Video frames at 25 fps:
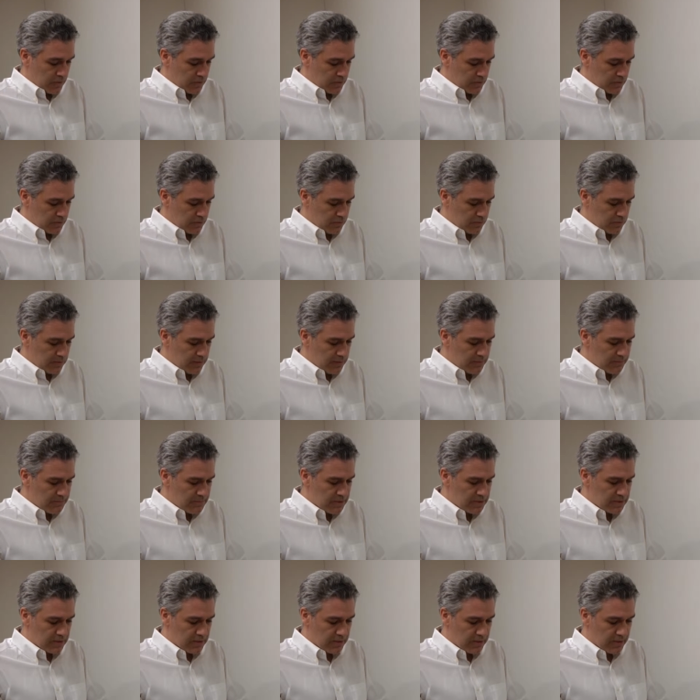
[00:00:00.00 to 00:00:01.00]
So let
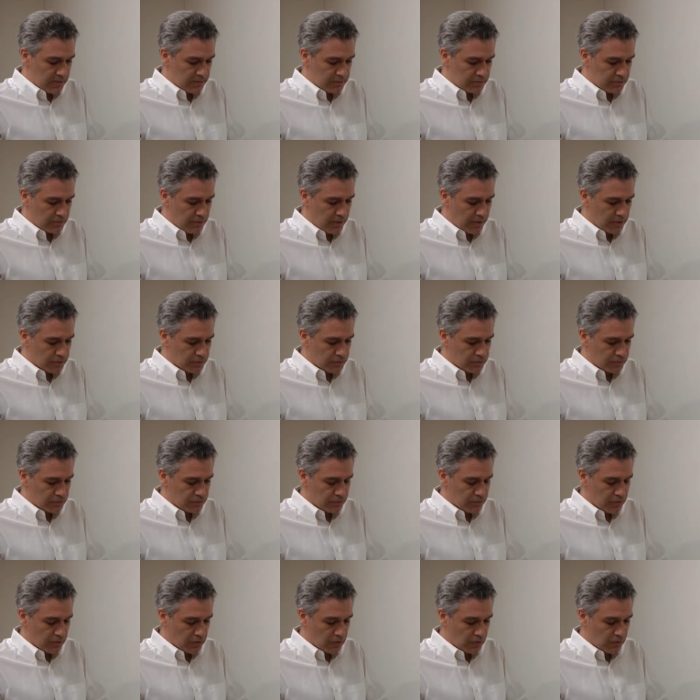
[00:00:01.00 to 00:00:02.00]
me uh, try
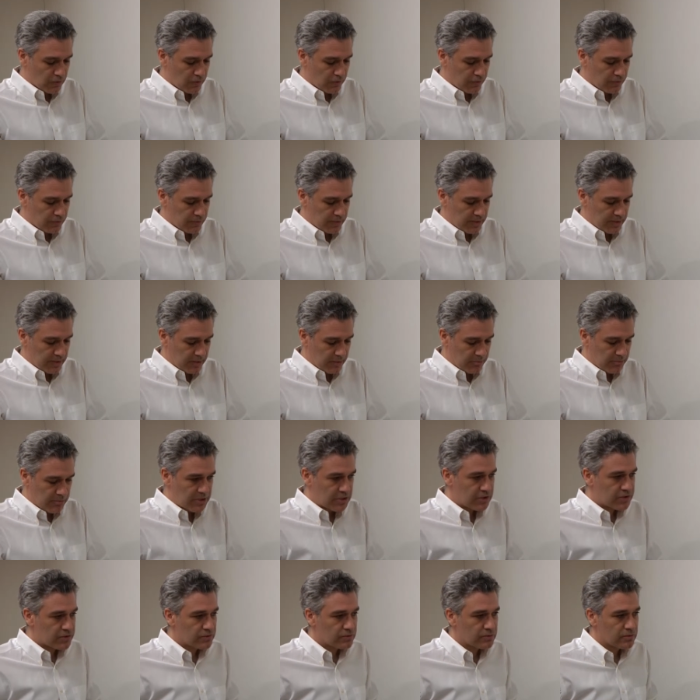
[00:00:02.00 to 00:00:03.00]
to uh, go through a
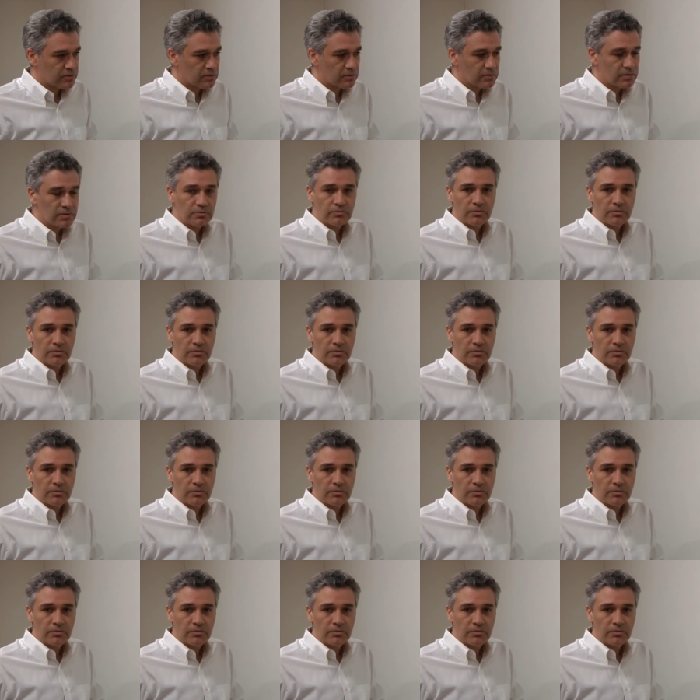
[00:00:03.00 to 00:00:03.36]
pictorial